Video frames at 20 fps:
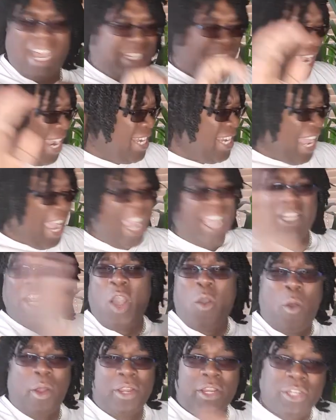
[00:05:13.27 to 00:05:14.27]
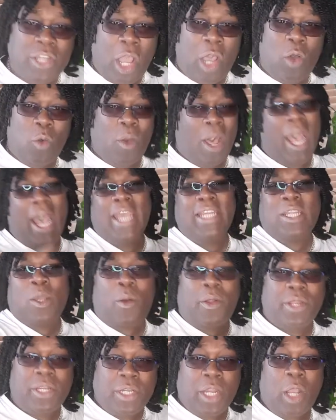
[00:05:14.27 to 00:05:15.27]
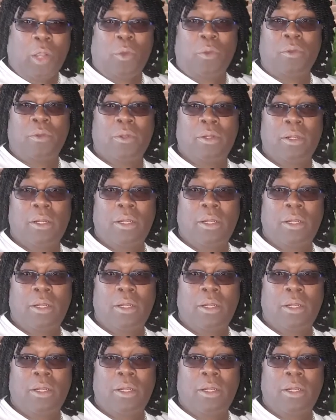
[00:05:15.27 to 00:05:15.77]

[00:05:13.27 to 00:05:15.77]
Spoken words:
I don't want to know.